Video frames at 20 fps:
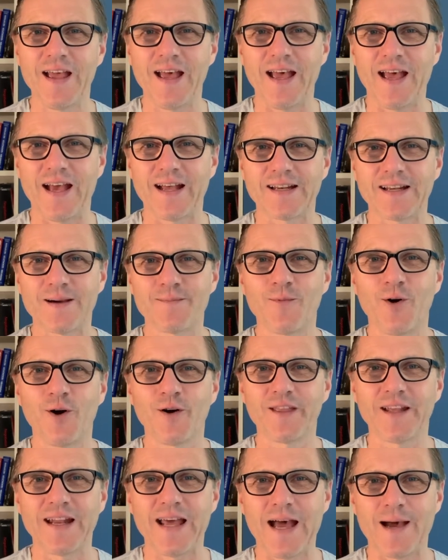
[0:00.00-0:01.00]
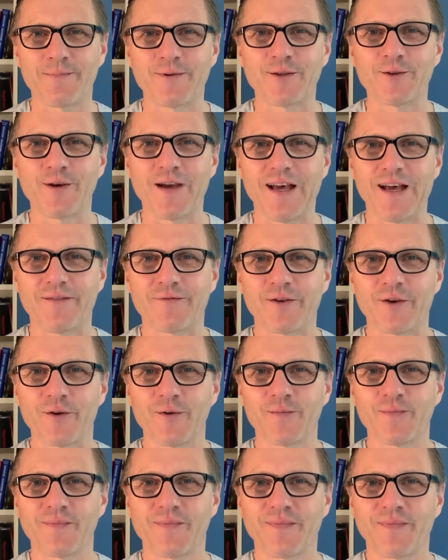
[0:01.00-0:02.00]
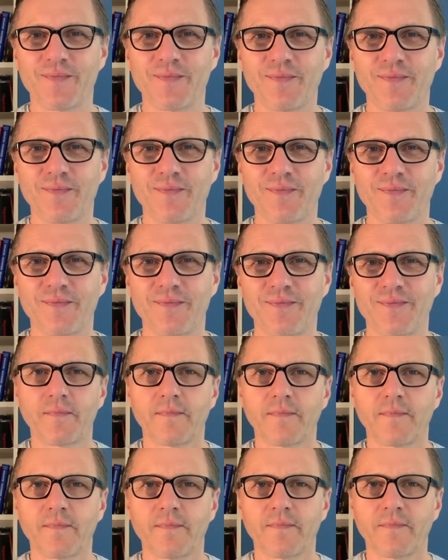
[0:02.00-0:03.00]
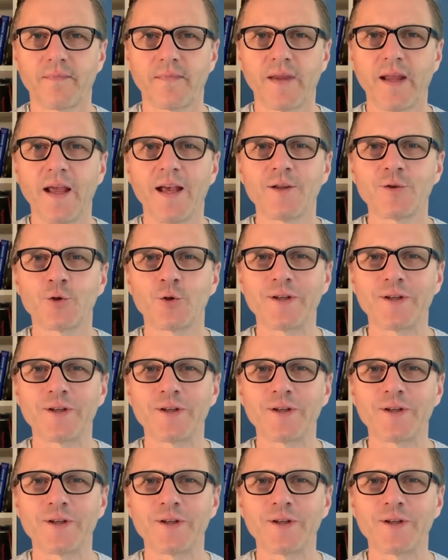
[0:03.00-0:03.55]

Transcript: and I'm more than happy to have you.